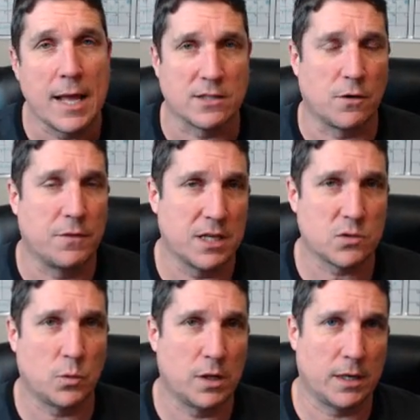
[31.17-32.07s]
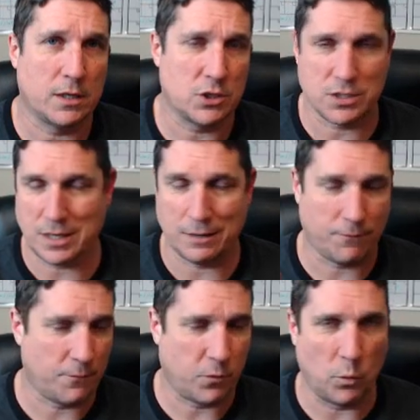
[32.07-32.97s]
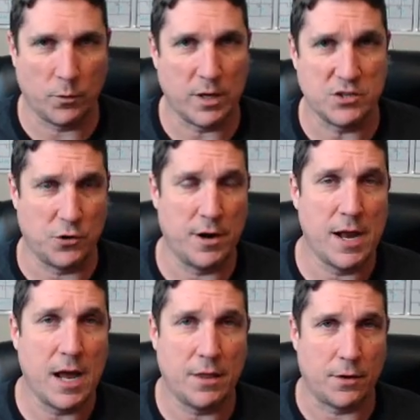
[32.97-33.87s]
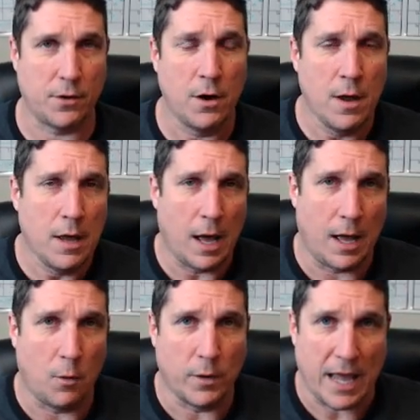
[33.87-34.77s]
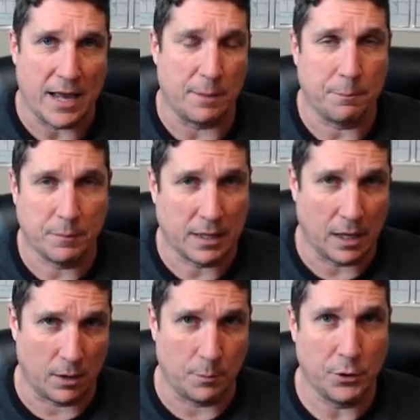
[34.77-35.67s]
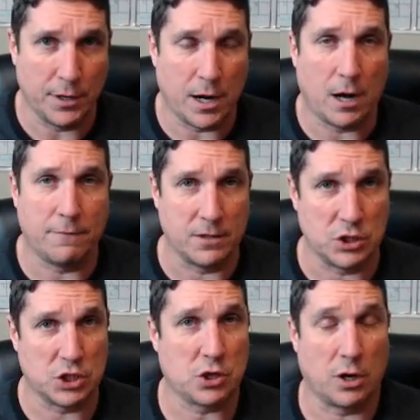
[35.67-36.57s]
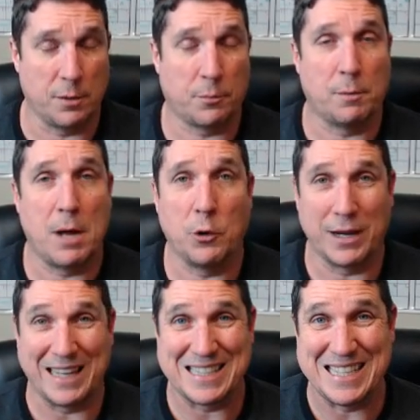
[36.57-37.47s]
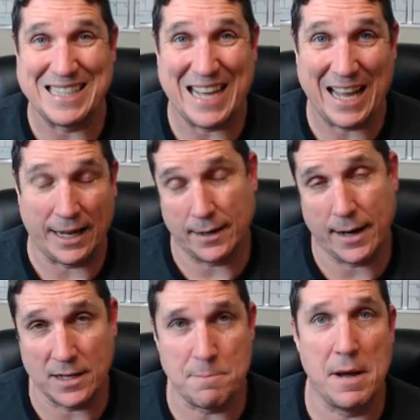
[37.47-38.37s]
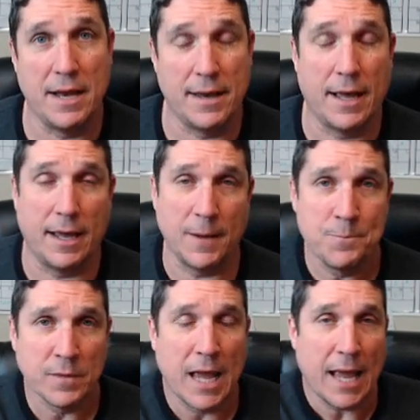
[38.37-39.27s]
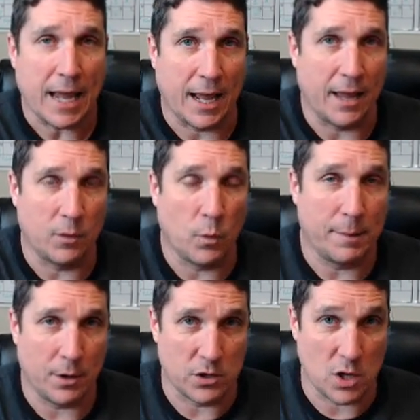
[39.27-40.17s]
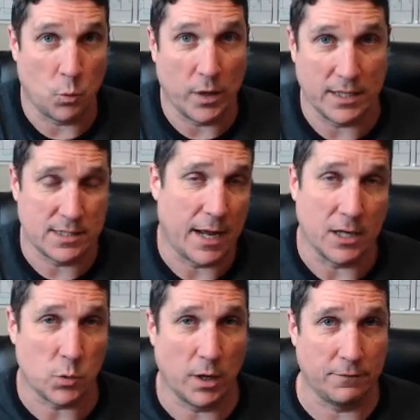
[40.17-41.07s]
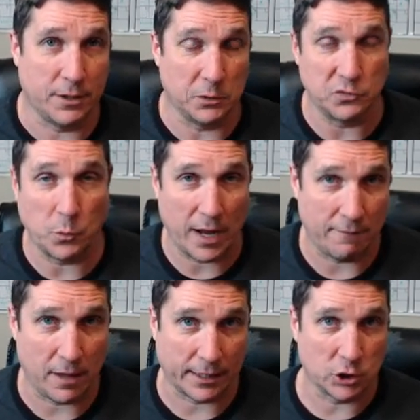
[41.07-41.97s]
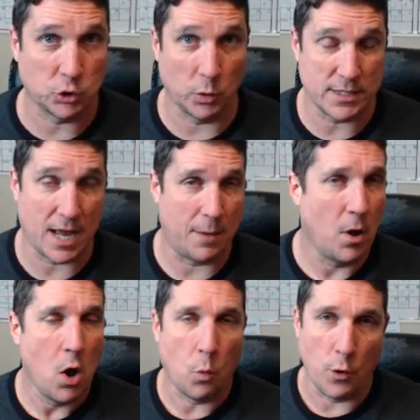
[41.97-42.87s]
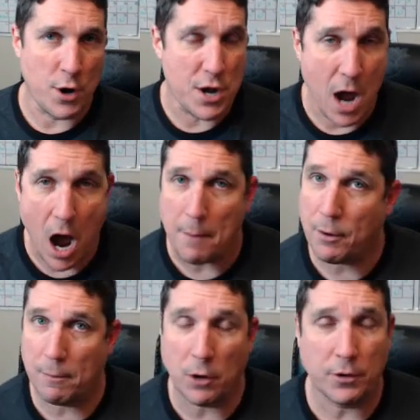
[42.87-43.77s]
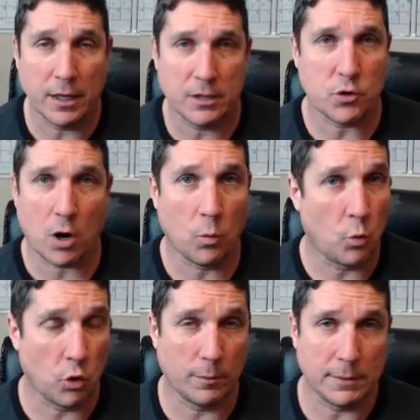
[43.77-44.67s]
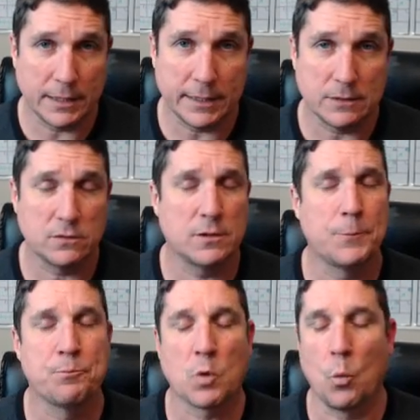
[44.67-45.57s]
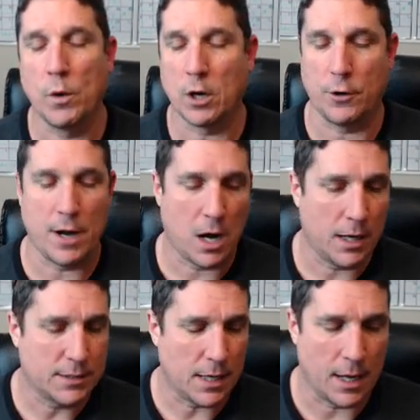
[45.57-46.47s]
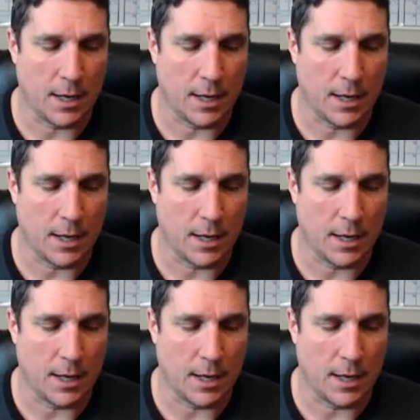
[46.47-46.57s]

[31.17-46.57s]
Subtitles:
And so this one, for one reason or another, we had to put it off and just started promoting it today. Today's Monday, and the webinar's on Wednesday at 12 noon. So we have like a short time. We're not promoting it to our warm list. We are not.